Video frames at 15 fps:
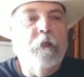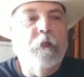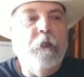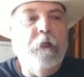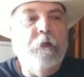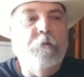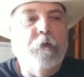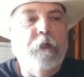
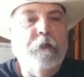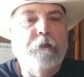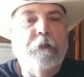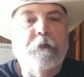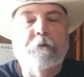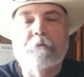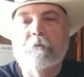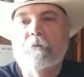Anyway,
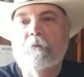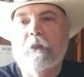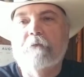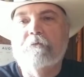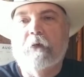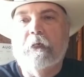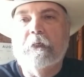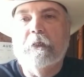they they
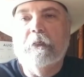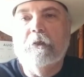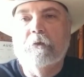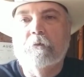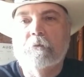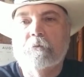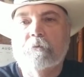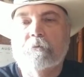finally,
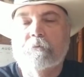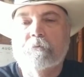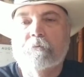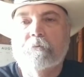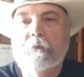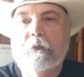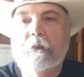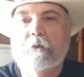
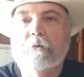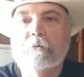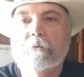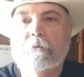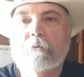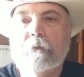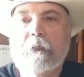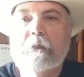you know,
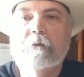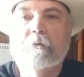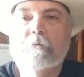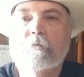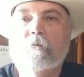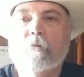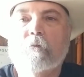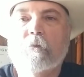get
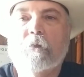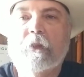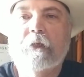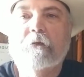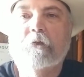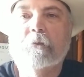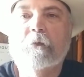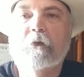
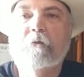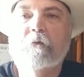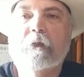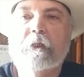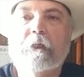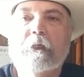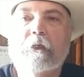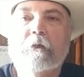things moving
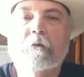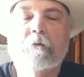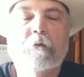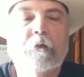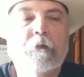again